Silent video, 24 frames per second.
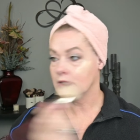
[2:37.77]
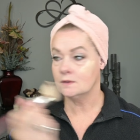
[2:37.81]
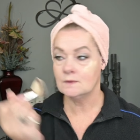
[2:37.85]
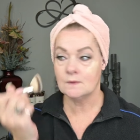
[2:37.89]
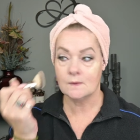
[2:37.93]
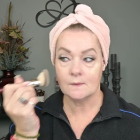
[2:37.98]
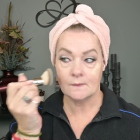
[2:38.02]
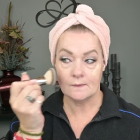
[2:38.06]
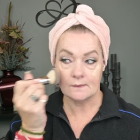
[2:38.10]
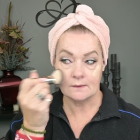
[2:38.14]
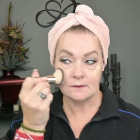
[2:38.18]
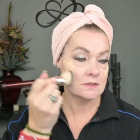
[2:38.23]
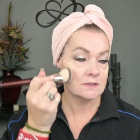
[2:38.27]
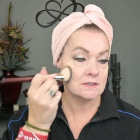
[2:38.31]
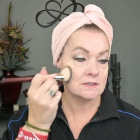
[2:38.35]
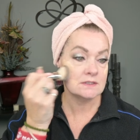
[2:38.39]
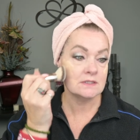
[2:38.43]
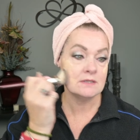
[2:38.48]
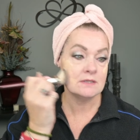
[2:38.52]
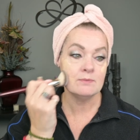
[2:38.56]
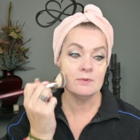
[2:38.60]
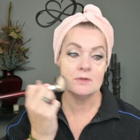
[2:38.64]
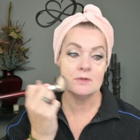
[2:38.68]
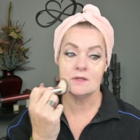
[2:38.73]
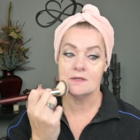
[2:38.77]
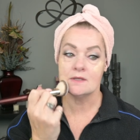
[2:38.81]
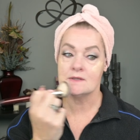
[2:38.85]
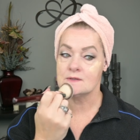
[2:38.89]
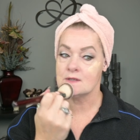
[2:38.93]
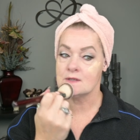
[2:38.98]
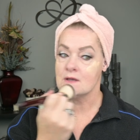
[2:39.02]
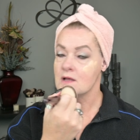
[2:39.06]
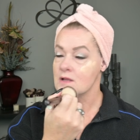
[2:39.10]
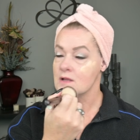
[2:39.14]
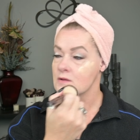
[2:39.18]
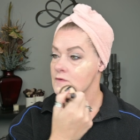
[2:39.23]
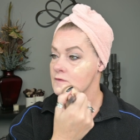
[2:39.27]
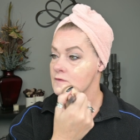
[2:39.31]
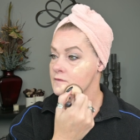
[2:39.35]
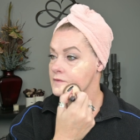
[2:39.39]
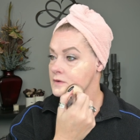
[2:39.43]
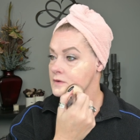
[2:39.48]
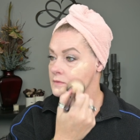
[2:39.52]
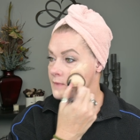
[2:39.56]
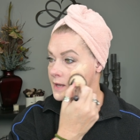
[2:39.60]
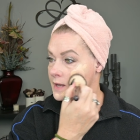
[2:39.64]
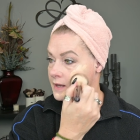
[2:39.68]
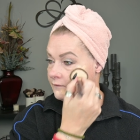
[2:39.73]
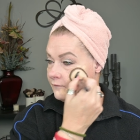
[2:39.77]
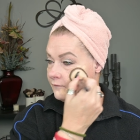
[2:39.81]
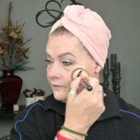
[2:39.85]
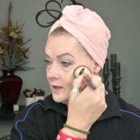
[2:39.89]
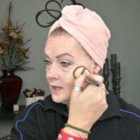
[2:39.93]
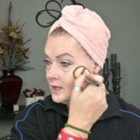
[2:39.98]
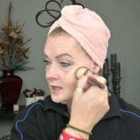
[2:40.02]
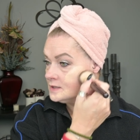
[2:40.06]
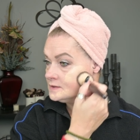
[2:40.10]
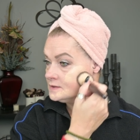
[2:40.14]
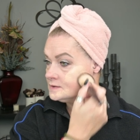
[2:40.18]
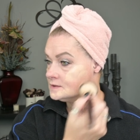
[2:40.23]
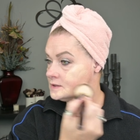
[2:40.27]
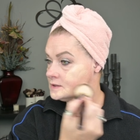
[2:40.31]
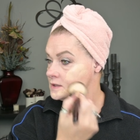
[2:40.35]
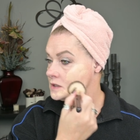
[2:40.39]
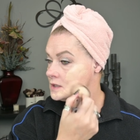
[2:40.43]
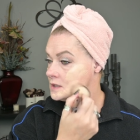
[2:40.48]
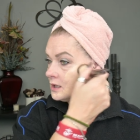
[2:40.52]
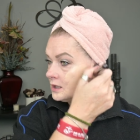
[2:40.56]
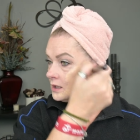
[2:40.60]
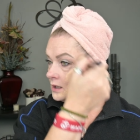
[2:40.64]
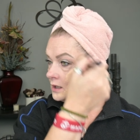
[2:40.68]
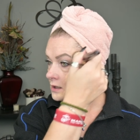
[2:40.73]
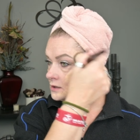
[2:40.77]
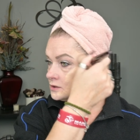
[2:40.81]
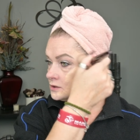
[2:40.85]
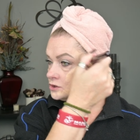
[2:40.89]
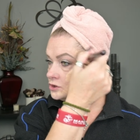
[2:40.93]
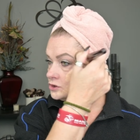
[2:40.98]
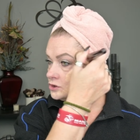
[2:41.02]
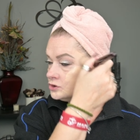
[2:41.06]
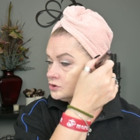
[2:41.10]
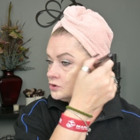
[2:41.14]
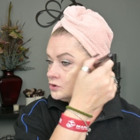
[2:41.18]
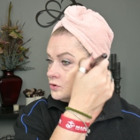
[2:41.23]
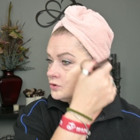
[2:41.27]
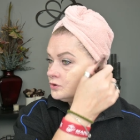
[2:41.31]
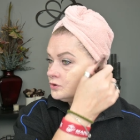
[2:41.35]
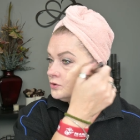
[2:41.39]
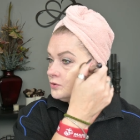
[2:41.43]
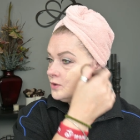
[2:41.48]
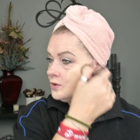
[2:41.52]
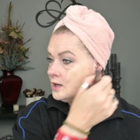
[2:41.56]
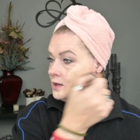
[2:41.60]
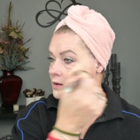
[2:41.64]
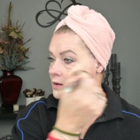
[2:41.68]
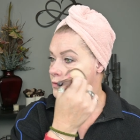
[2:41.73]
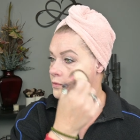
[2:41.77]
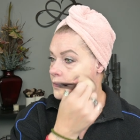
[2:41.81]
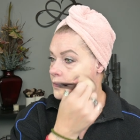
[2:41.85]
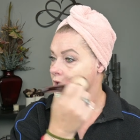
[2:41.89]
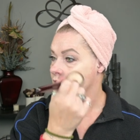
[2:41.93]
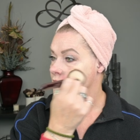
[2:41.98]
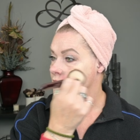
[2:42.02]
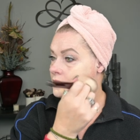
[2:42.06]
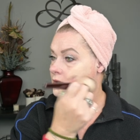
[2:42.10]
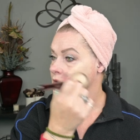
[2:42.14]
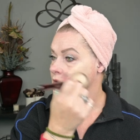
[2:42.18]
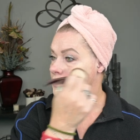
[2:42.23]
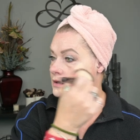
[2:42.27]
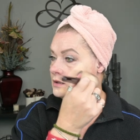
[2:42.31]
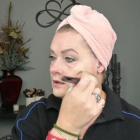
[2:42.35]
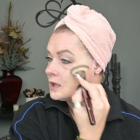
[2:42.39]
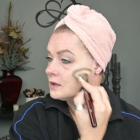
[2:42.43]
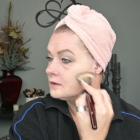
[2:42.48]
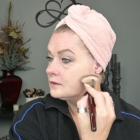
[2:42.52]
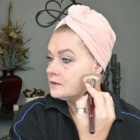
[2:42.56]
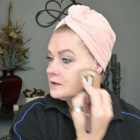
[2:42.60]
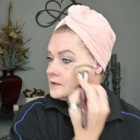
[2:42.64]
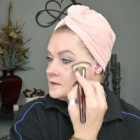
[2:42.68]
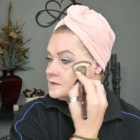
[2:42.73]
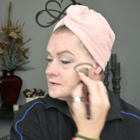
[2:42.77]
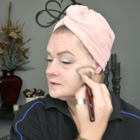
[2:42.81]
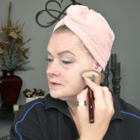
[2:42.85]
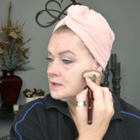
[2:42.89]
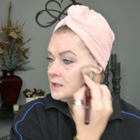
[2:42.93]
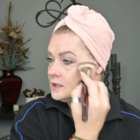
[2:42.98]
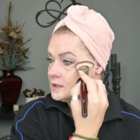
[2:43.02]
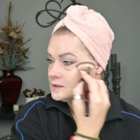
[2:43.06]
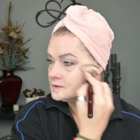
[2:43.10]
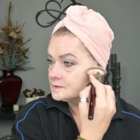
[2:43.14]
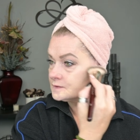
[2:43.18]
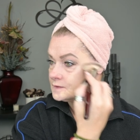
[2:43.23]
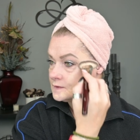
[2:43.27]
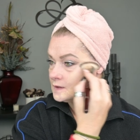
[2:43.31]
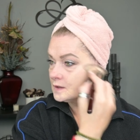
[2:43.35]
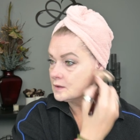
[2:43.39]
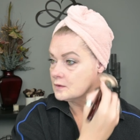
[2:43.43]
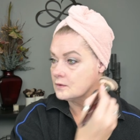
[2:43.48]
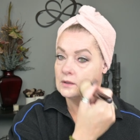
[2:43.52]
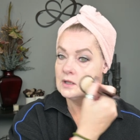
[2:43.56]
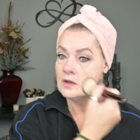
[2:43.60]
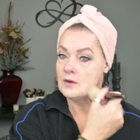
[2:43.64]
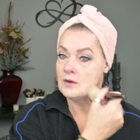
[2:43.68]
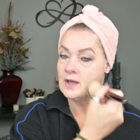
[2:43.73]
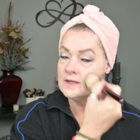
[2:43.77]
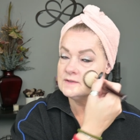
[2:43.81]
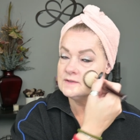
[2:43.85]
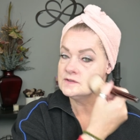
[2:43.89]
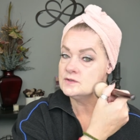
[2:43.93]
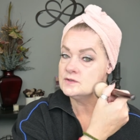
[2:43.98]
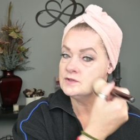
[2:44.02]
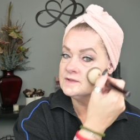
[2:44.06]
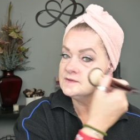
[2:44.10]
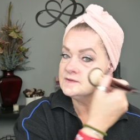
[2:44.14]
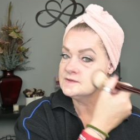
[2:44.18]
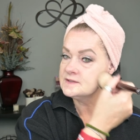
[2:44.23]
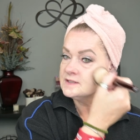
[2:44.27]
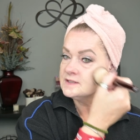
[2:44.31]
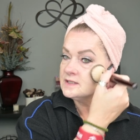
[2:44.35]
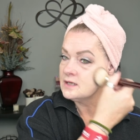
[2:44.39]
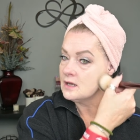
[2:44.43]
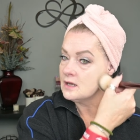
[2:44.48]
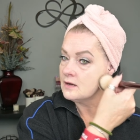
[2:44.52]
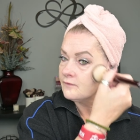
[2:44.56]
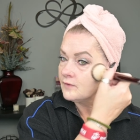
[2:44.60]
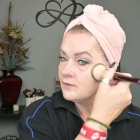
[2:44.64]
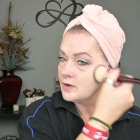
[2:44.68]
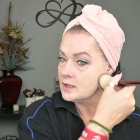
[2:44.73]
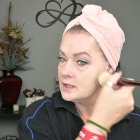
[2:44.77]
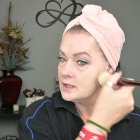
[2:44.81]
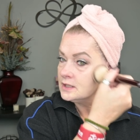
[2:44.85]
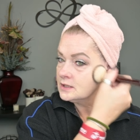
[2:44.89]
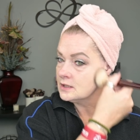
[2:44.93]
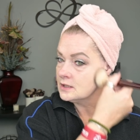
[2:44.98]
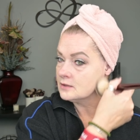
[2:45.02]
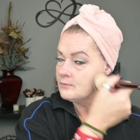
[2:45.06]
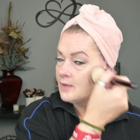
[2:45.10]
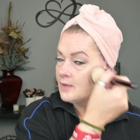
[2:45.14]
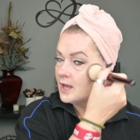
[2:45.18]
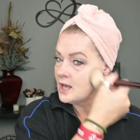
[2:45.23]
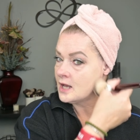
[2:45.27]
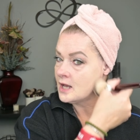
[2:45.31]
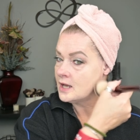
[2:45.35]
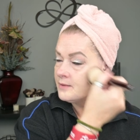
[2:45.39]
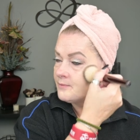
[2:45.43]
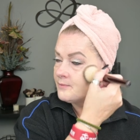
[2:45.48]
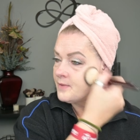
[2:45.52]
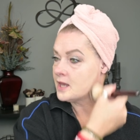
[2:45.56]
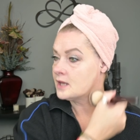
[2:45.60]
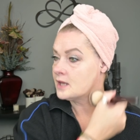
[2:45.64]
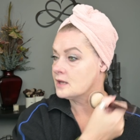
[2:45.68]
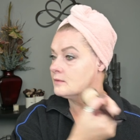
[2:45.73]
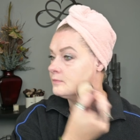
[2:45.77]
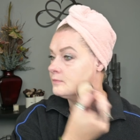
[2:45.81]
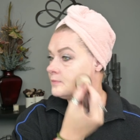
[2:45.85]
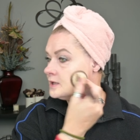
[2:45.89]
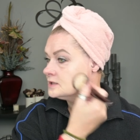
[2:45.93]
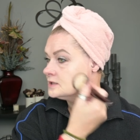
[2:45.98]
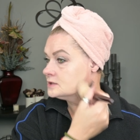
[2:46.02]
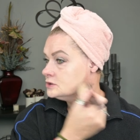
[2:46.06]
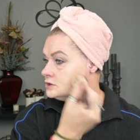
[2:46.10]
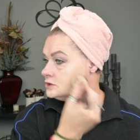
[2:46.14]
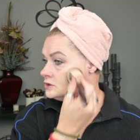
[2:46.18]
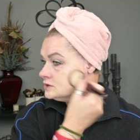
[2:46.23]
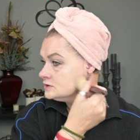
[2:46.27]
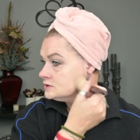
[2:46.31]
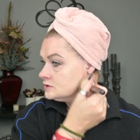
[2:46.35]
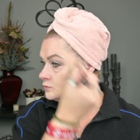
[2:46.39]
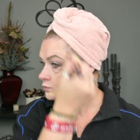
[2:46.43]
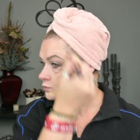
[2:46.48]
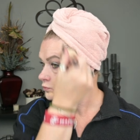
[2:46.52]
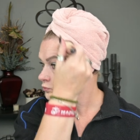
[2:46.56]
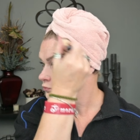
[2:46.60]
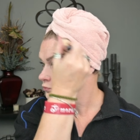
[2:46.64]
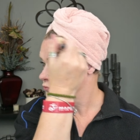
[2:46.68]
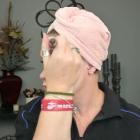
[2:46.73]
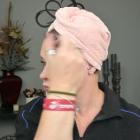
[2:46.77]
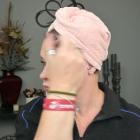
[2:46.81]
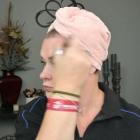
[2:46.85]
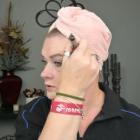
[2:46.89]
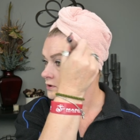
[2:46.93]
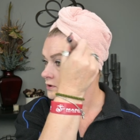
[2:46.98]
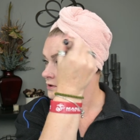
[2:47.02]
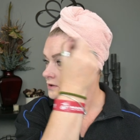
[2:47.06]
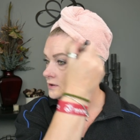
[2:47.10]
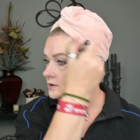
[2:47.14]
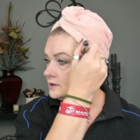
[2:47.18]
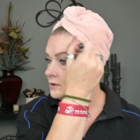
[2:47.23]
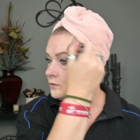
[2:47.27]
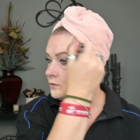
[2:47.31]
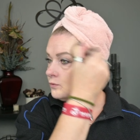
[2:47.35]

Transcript: just stipple this all over my face and show you how well this does. Now as you can see, I've already done my eye makeup. I just really